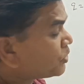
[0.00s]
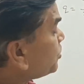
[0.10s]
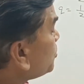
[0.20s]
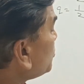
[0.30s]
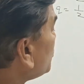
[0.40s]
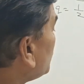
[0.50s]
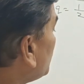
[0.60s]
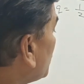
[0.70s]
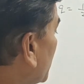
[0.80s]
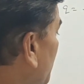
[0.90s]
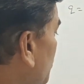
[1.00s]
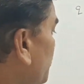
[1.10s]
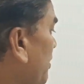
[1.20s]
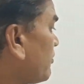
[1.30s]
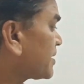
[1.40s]
2 raised to
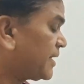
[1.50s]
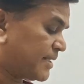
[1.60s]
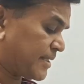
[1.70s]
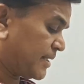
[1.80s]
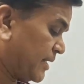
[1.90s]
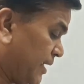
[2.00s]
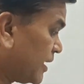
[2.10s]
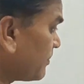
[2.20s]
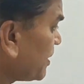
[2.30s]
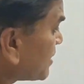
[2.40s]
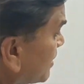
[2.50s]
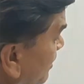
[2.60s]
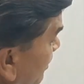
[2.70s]
power 6, it means